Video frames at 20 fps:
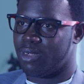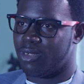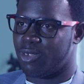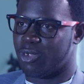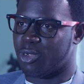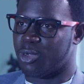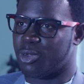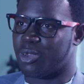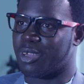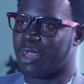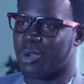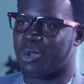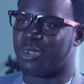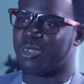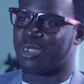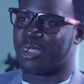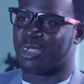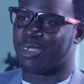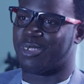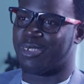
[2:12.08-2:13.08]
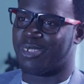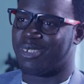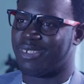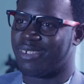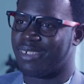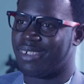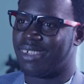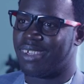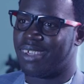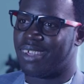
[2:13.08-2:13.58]
So that was just,
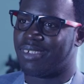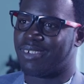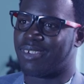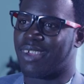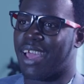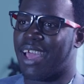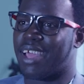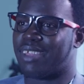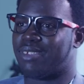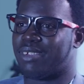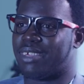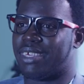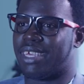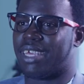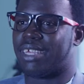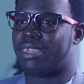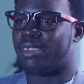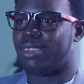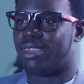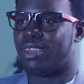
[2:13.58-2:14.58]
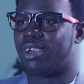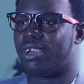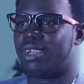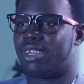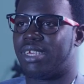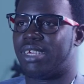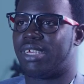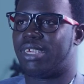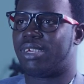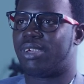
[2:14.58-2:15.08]
so I had to
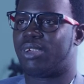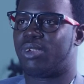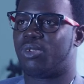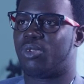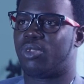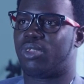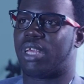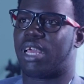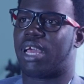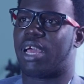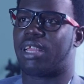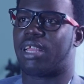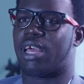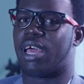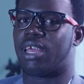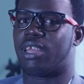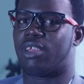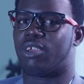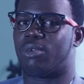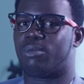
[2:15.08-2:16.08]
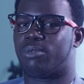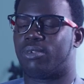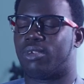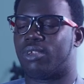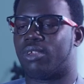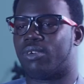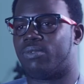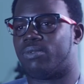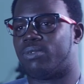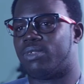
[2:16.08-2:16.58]
luckily I had an
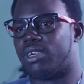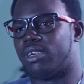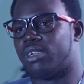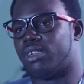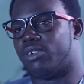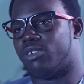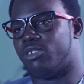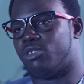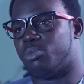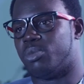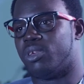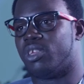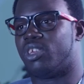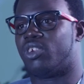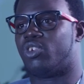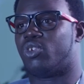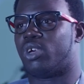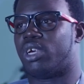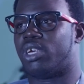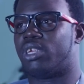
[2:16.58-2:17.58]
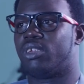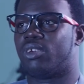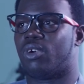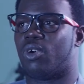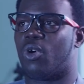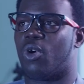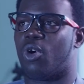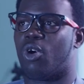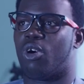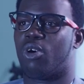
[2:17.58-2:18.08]
option of taking a speed train
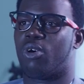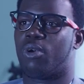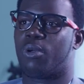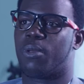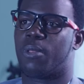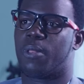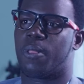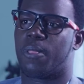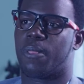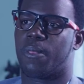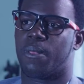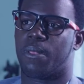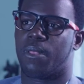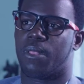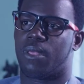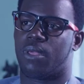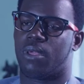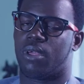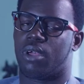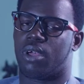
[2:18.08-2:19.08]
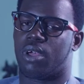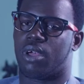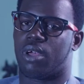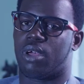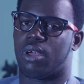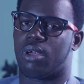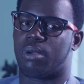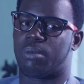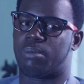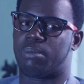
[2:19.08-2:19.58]
or
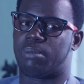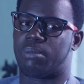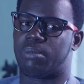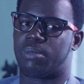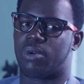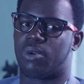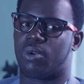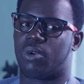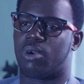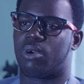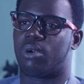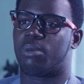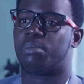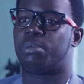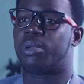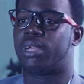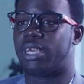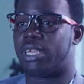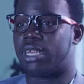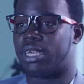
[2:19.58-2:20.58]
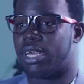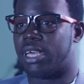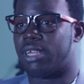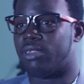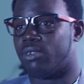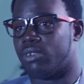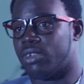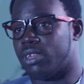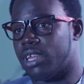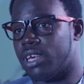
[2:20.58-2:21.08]
a plane
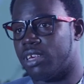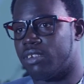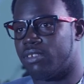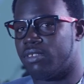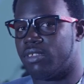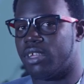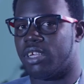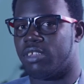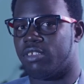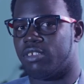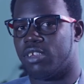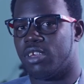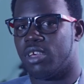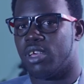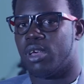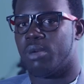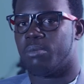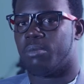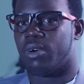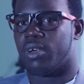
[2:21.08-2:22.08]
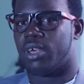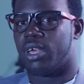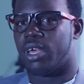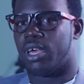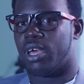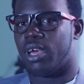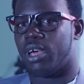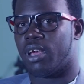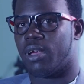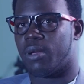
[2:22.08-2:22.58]
again to the next state. But
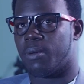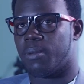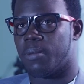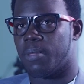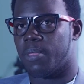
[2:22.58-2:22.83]
here,